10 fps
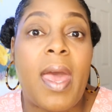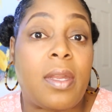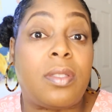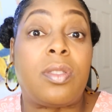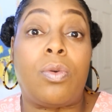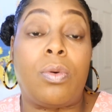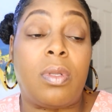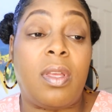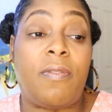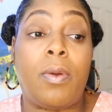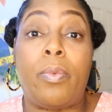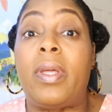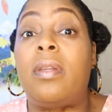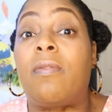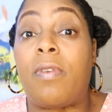at a school if it
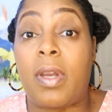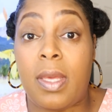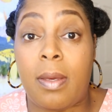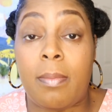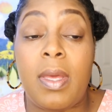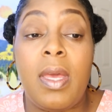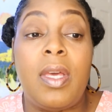wasn't for him.